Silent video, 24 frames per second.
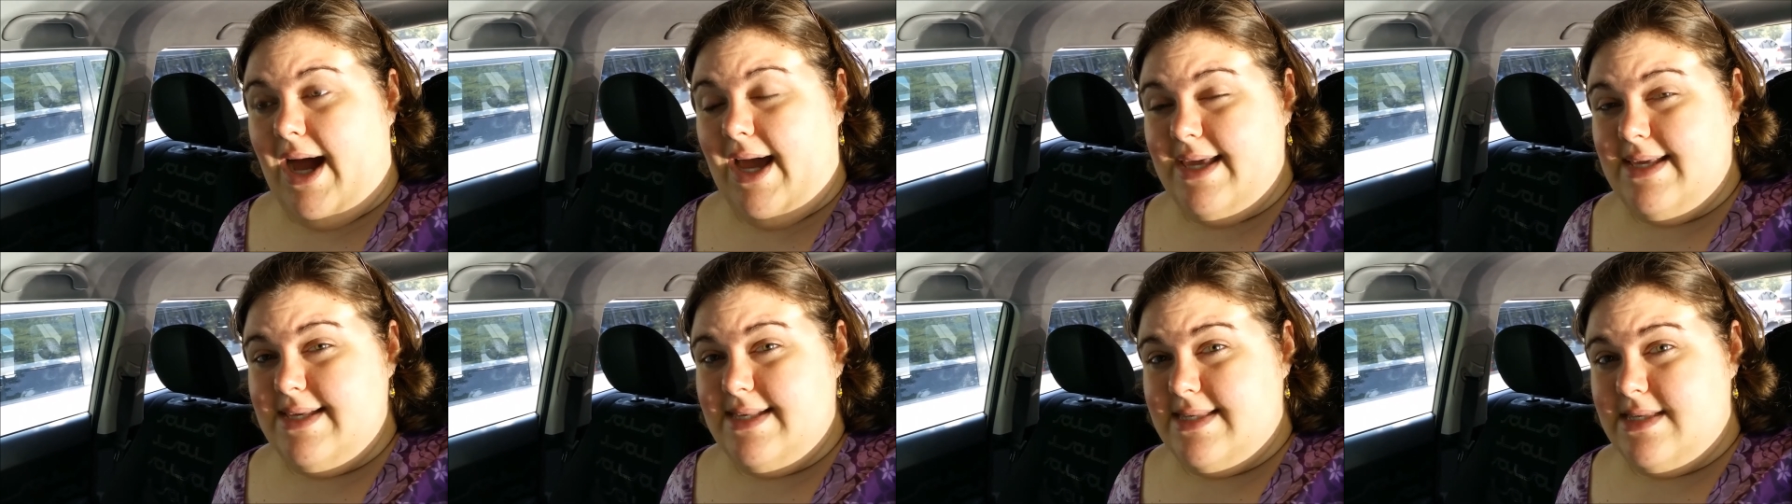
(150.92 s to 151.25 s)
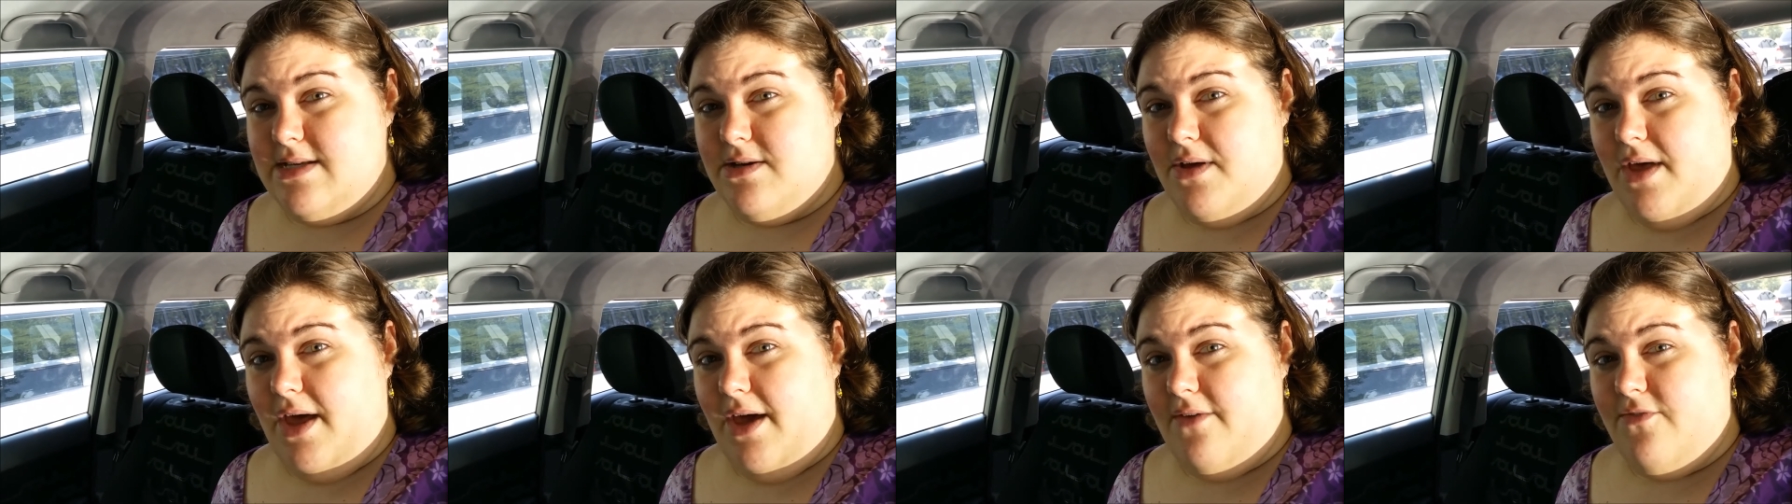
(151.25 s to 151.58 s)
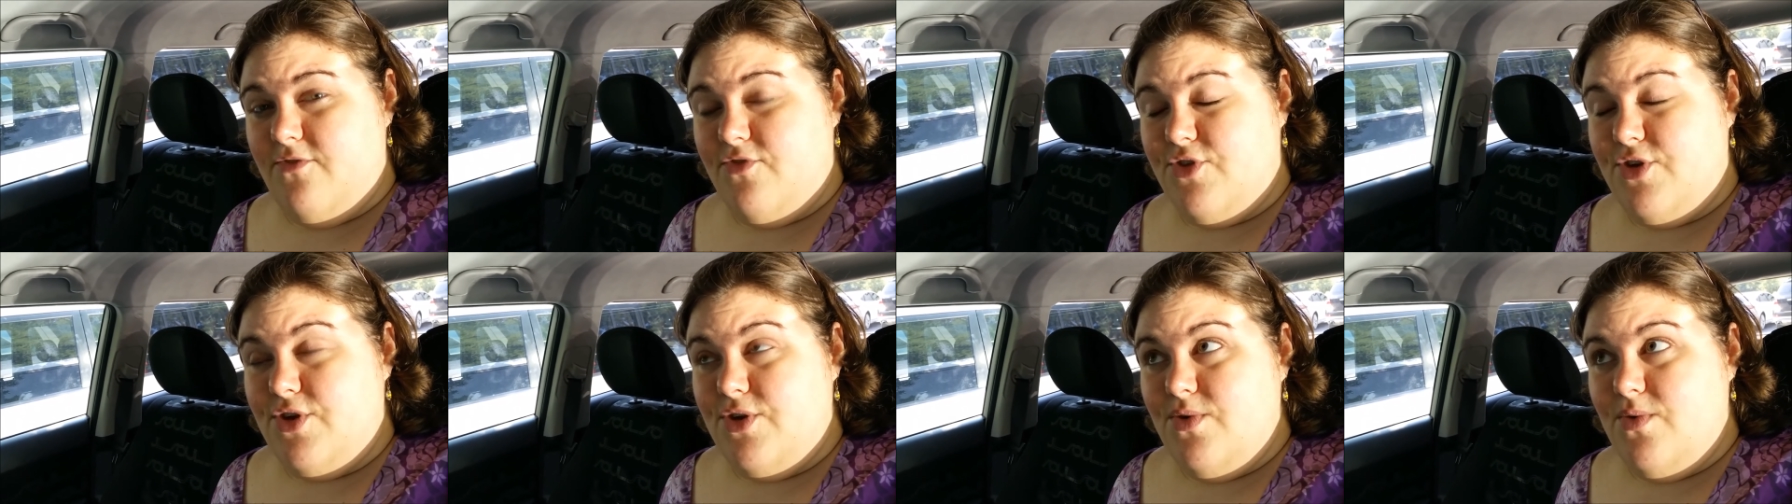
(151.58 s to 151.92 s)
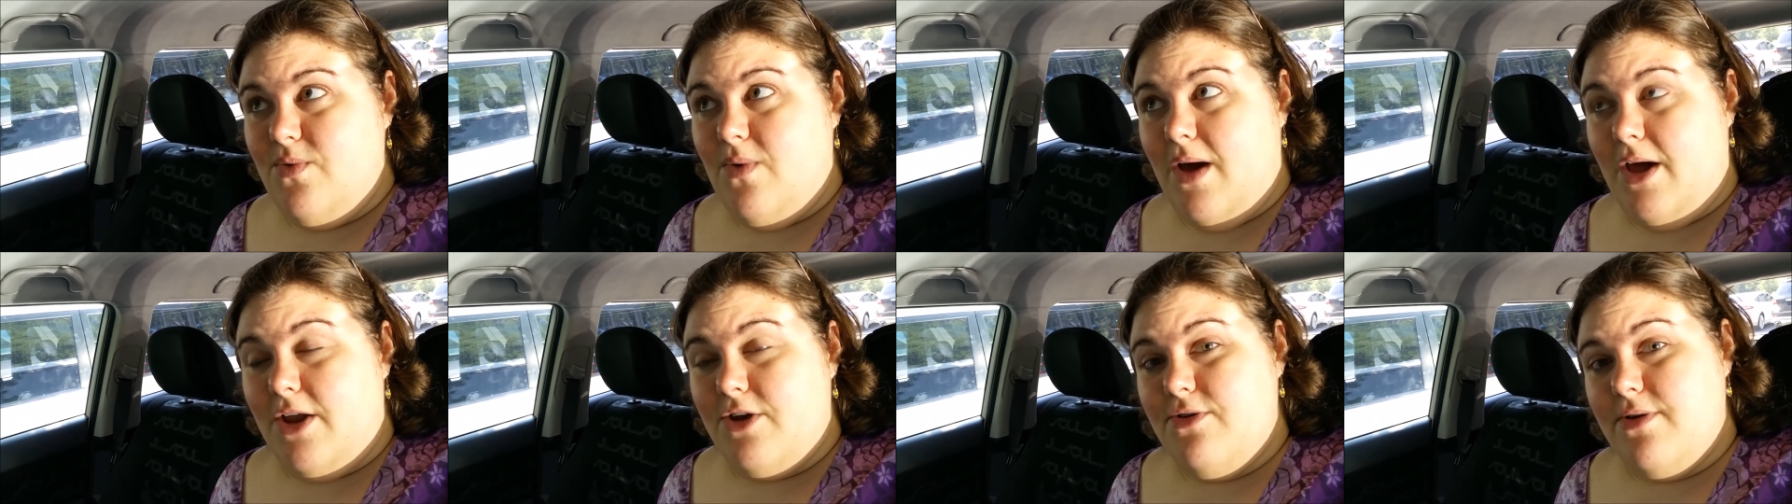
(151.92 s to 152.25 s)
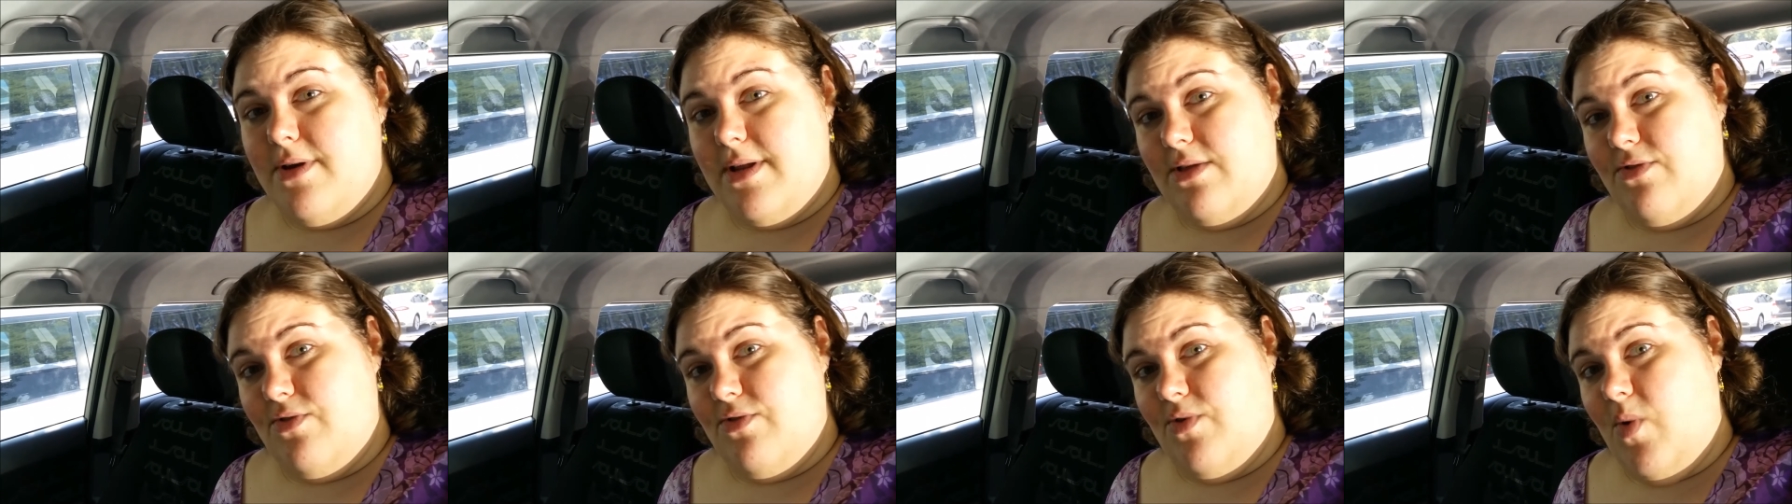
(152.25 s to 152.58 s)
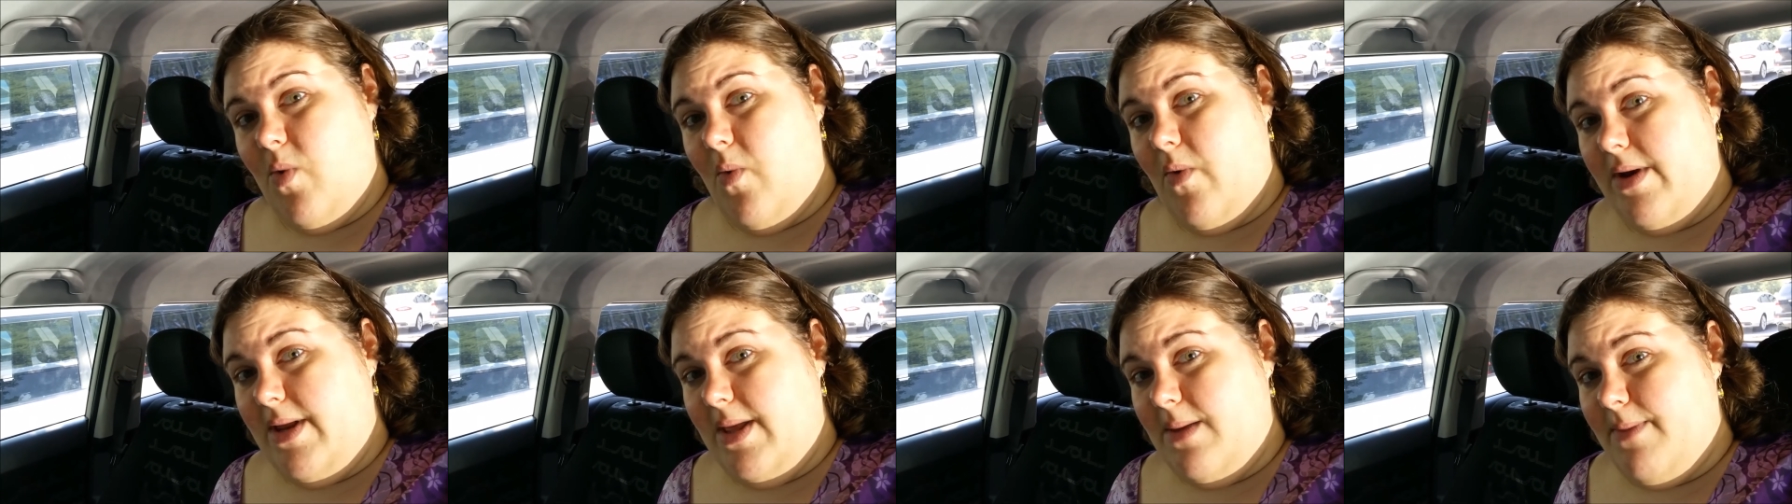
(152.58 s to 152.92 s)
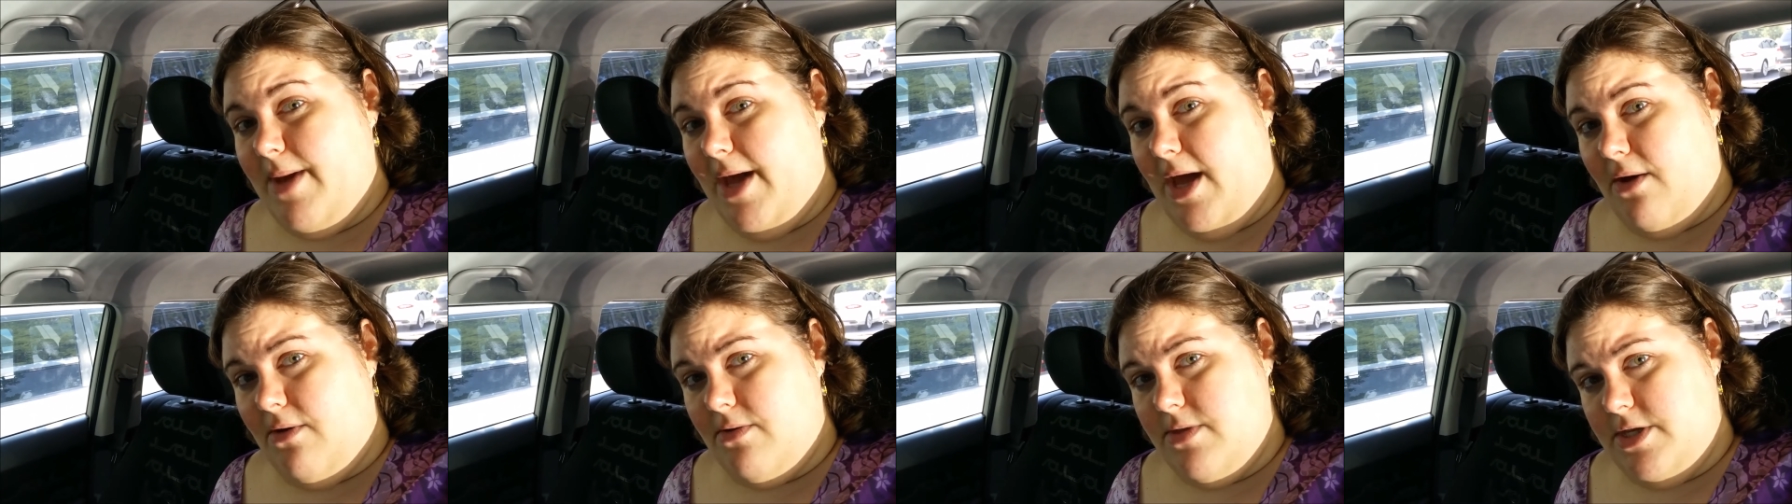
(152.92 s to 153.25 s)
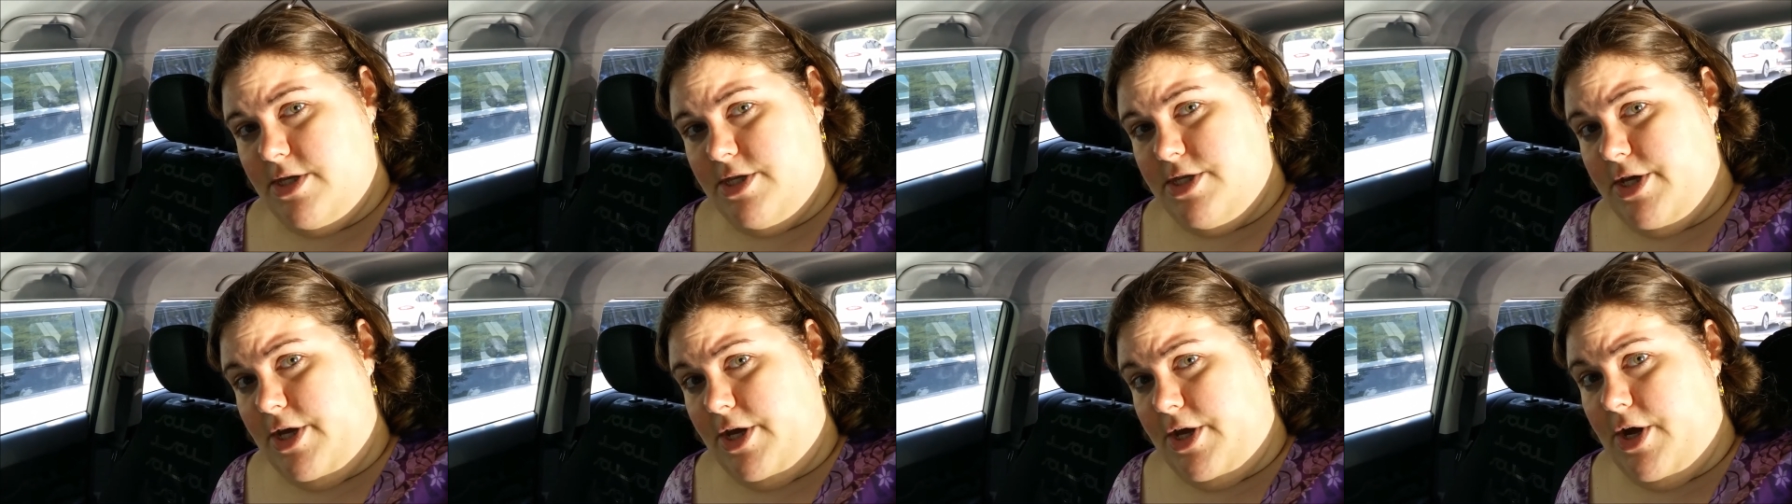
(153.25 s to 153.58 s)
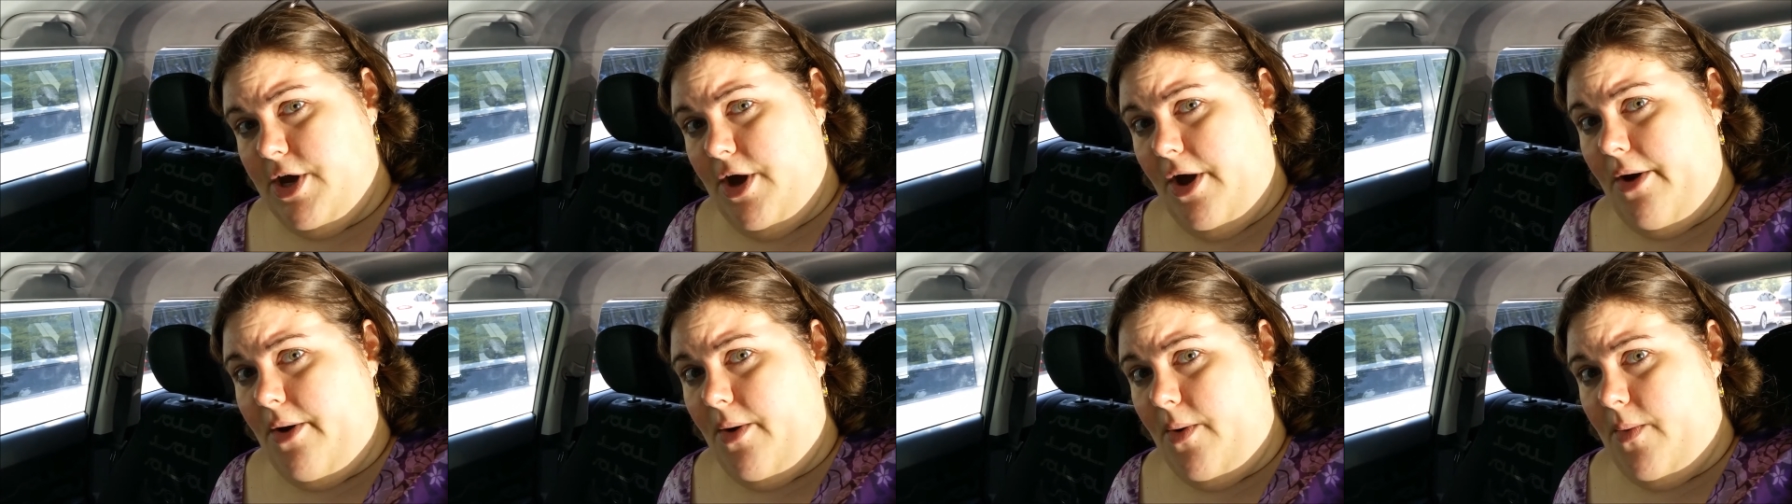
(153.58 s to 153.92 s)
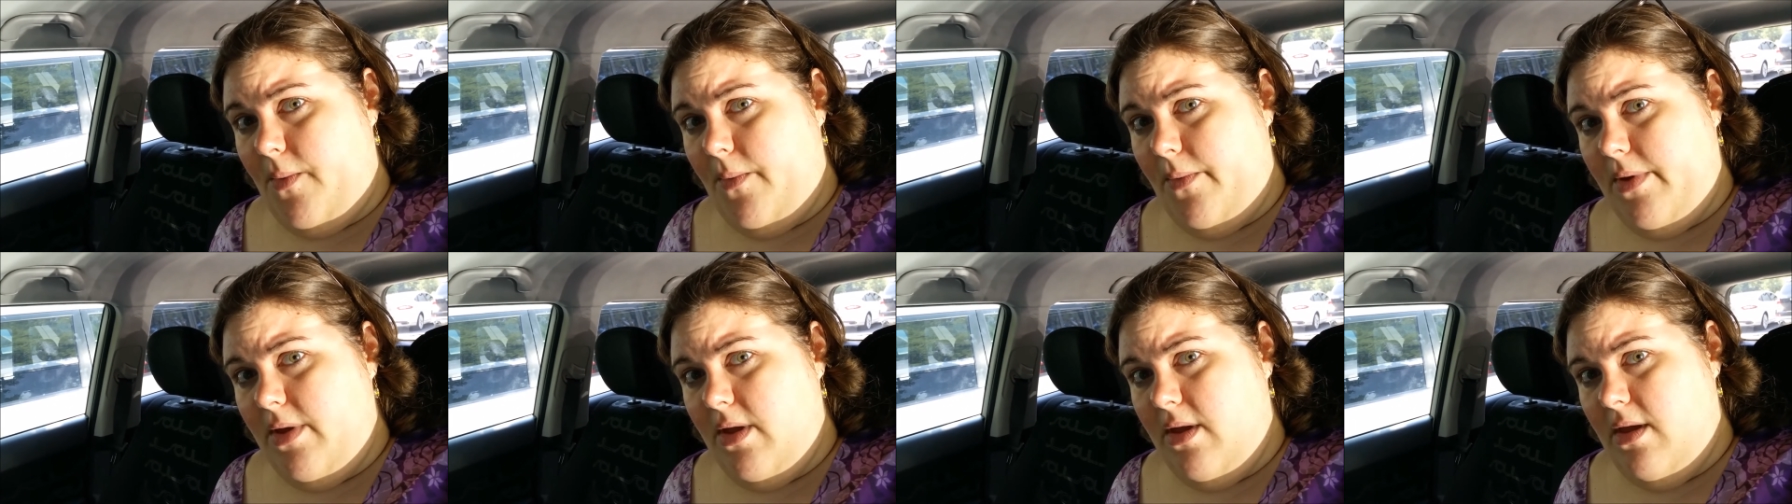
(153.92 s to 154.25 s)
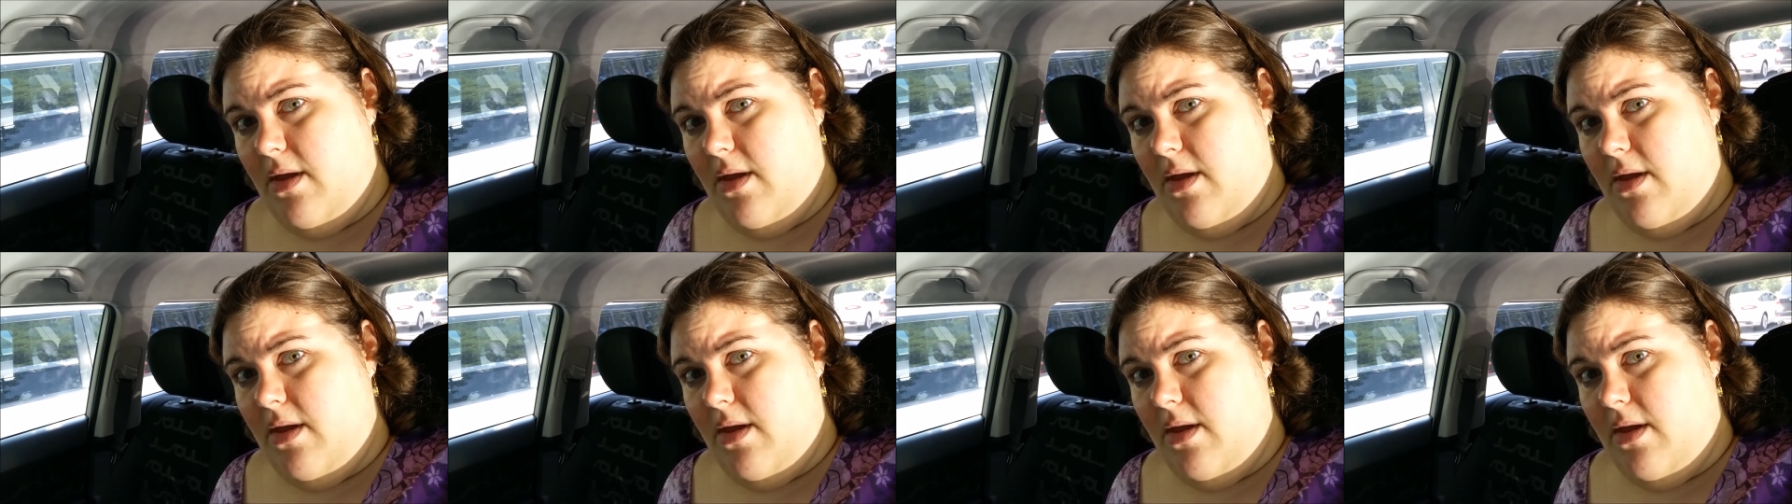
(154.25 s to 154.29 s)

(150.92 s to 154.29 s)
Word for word: I still have 220 pounds to go.